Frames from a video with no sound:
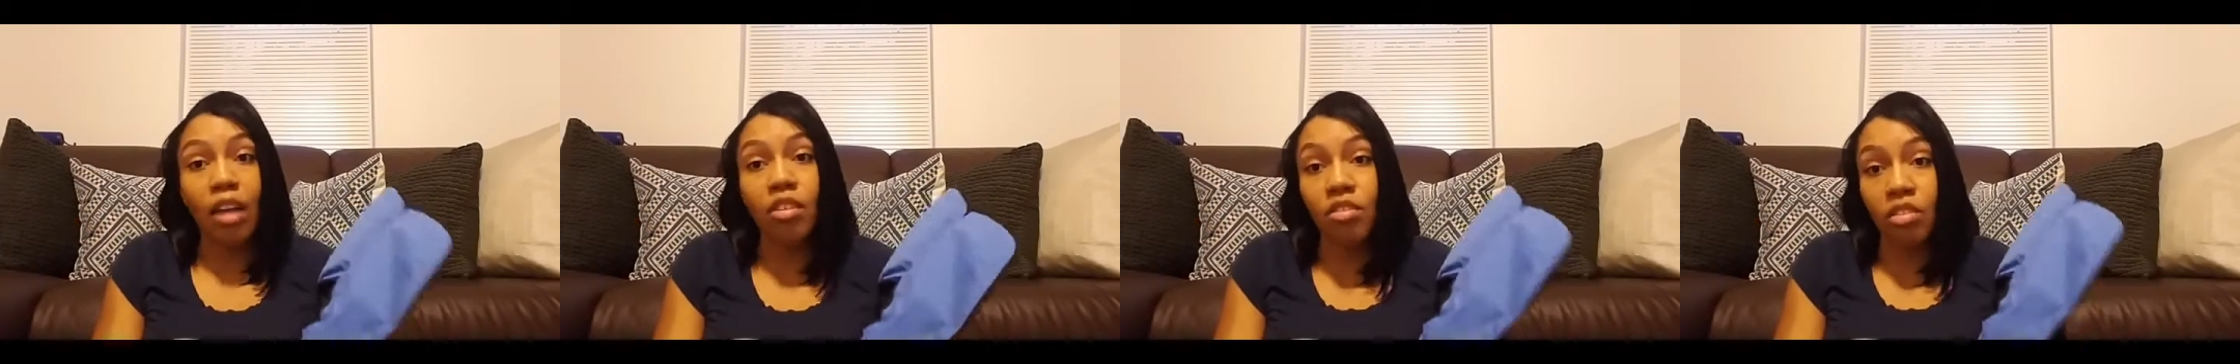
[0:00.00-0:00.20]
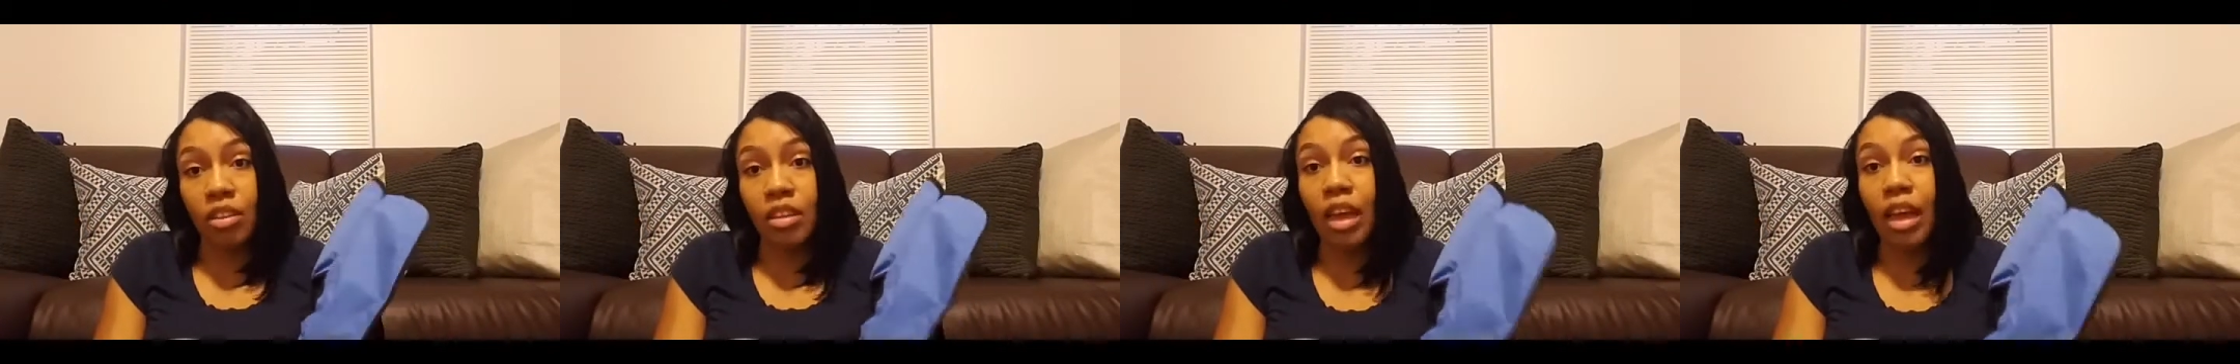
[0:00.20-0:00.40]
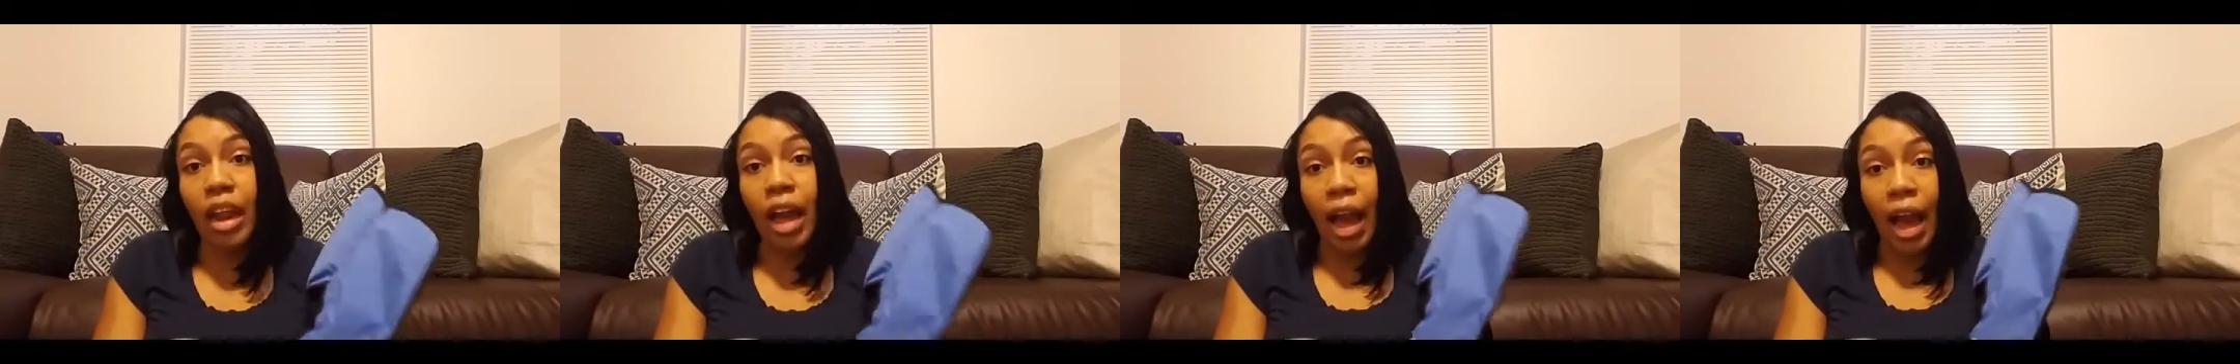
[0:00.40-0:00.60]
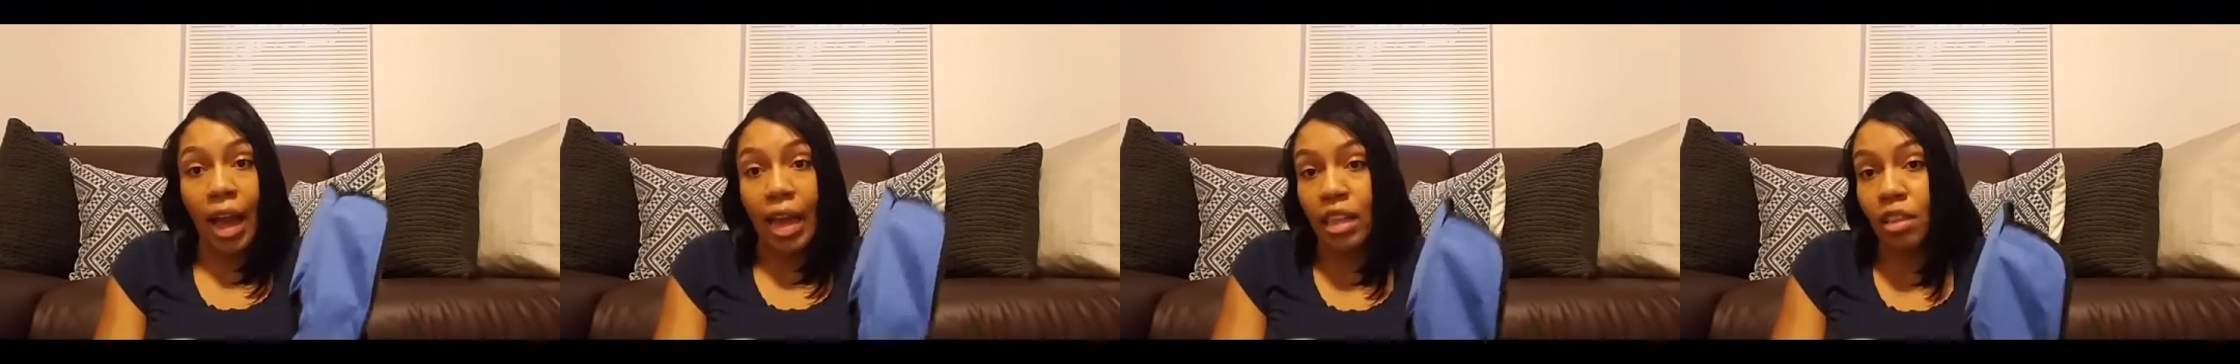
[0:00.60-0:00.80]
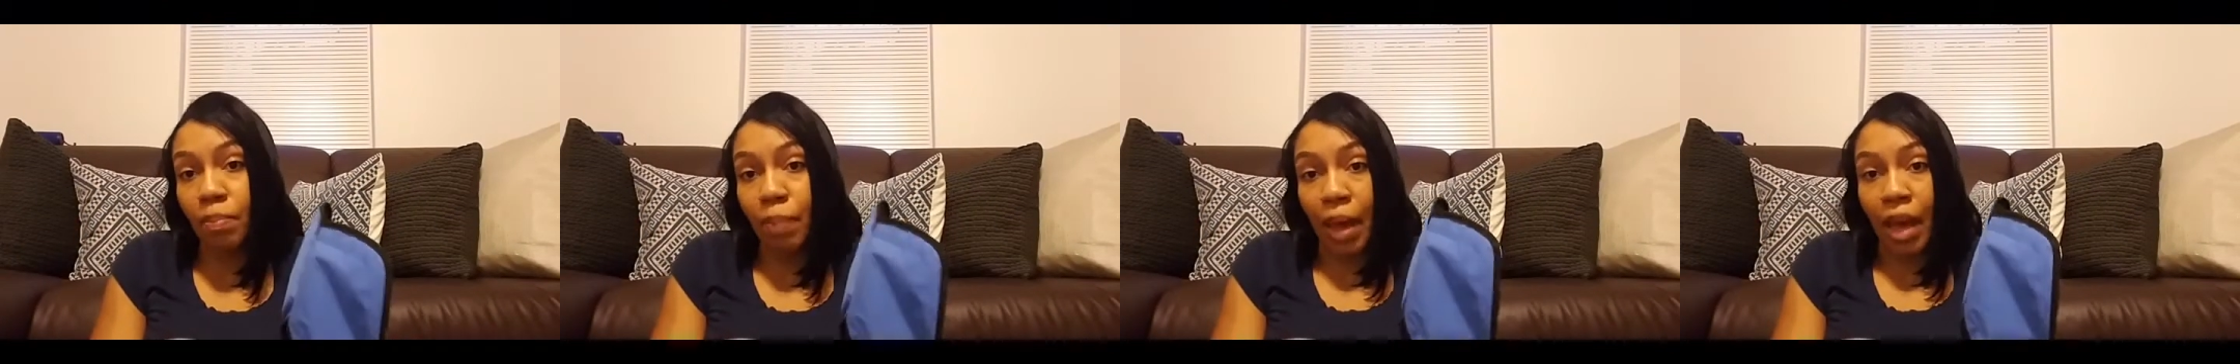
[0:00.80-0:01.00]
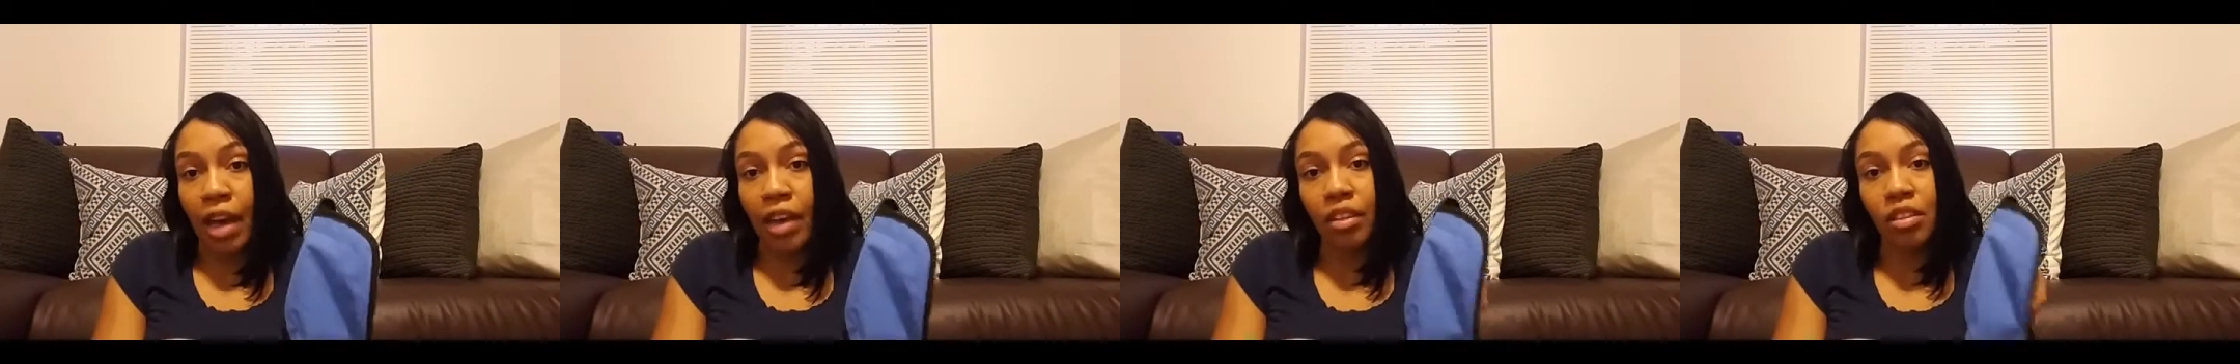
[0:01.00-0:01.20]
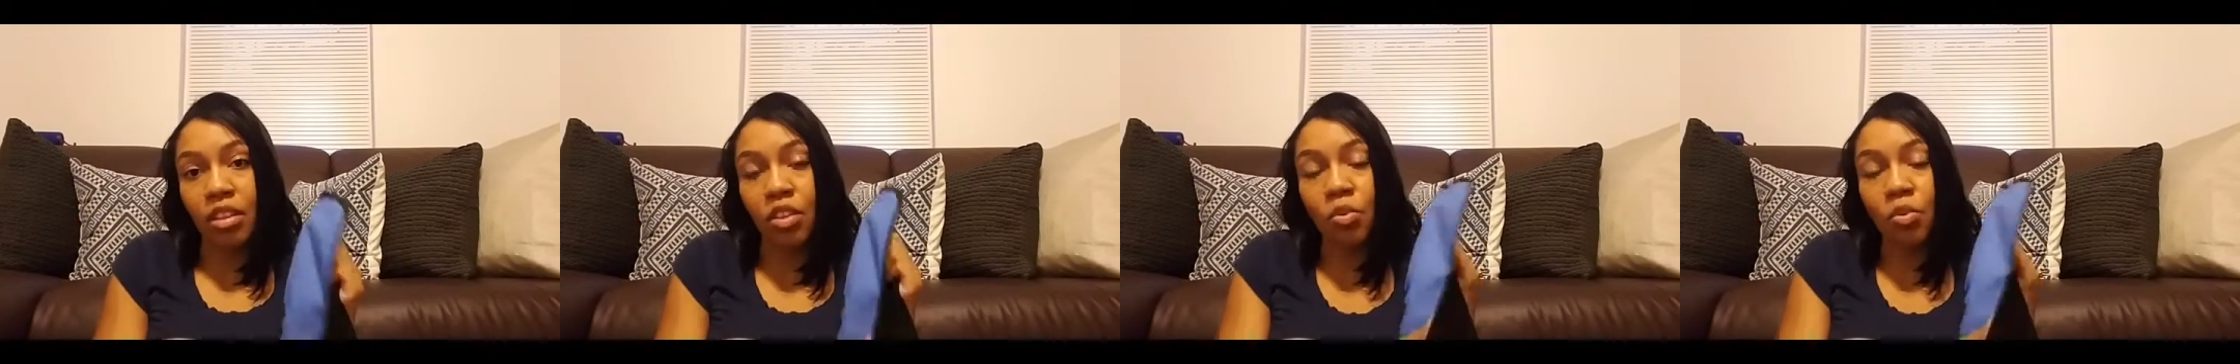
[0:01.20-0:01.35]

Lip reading: Just get an ice pack.